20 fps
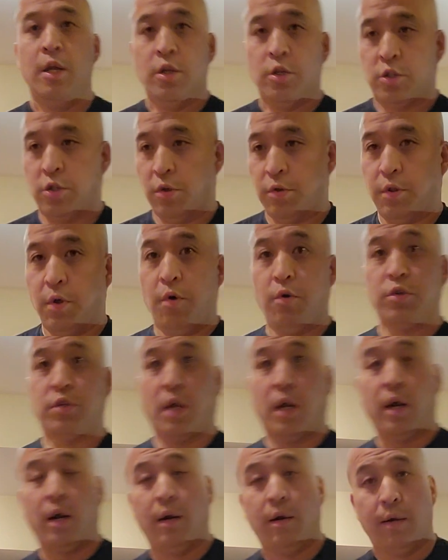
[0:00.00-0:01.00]
so those
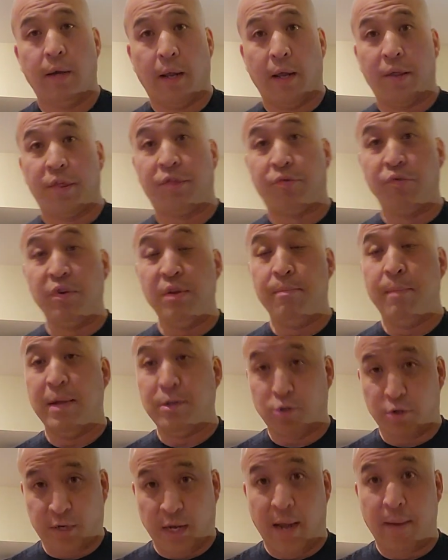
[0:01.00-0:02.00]
are three
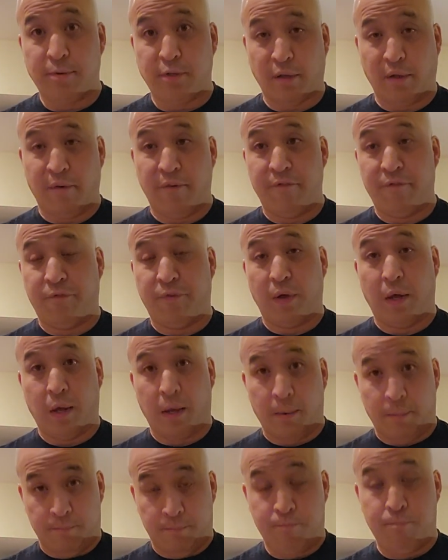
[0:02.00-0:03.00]
major types of
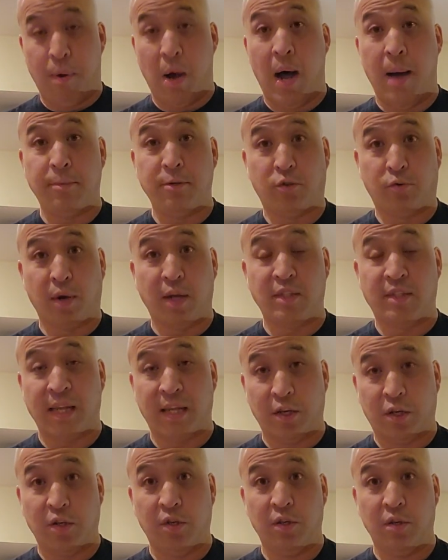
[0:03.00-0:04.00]
palm strikes
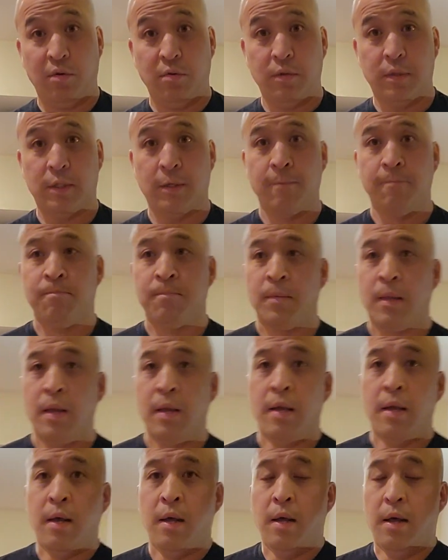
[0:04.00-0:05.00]
that you can use.
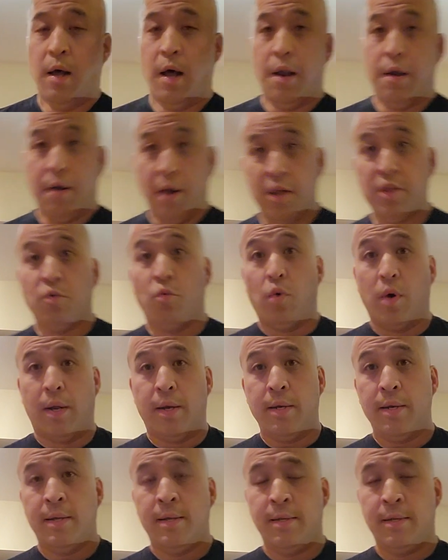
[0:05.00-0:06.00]
Another
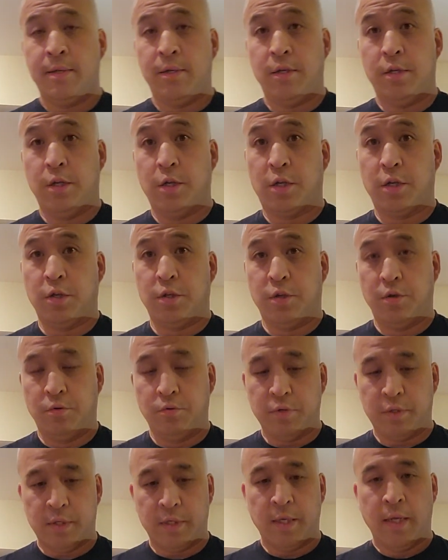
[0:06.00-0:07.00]
one you can
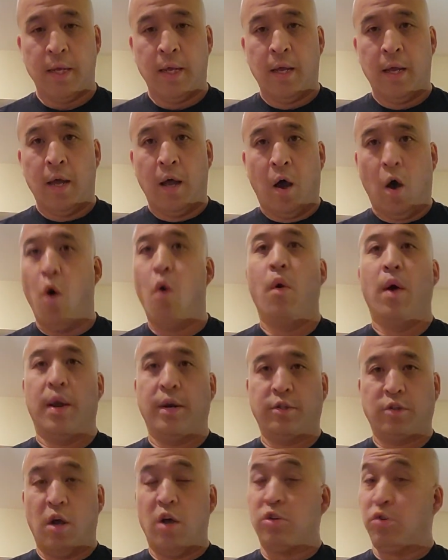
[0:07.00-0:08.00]
use. Oh, and
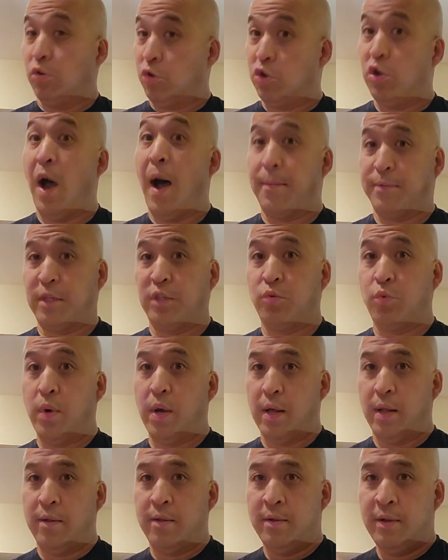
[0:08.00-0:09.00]
there's also chops as
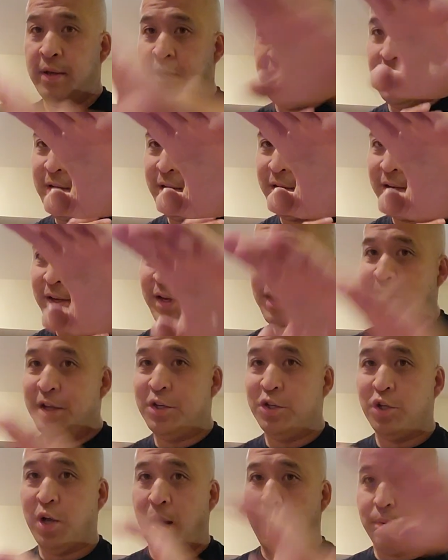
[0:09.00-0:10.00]
well.
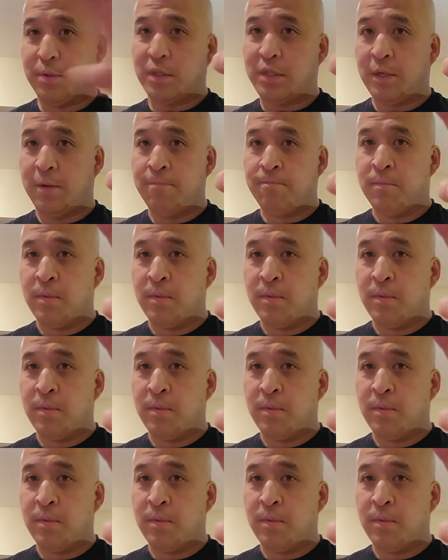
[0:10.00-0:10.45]
Chops.